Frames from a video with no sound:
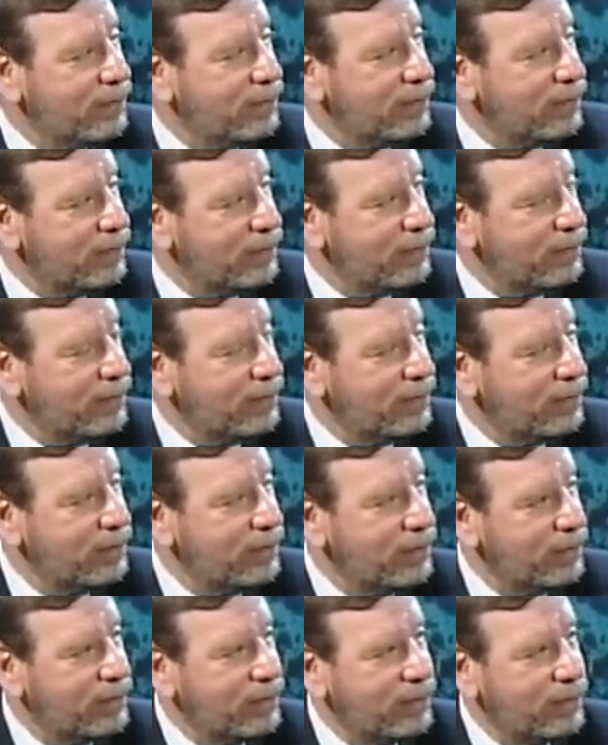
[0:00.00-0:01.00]

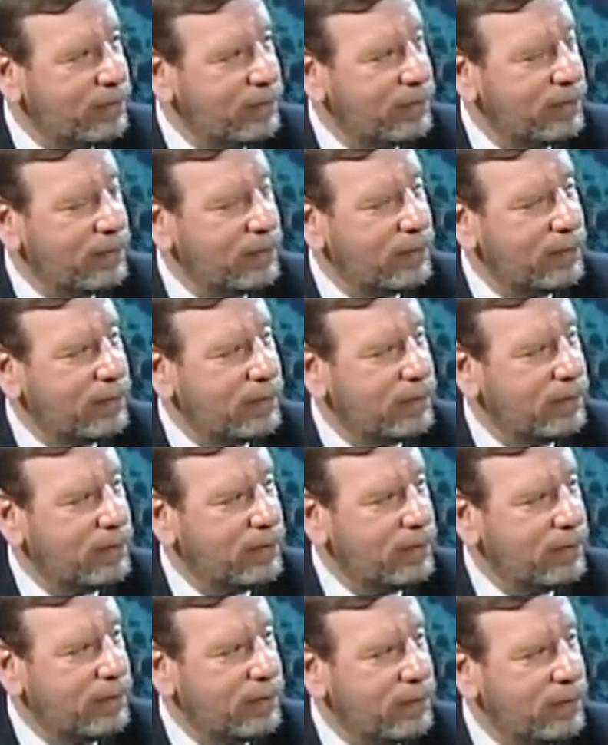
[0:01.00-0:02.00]

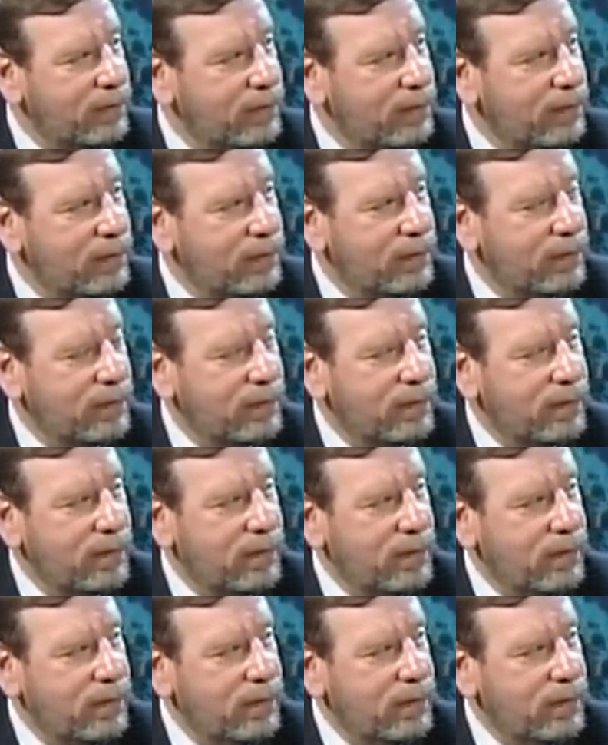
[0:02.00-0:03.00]
(silent)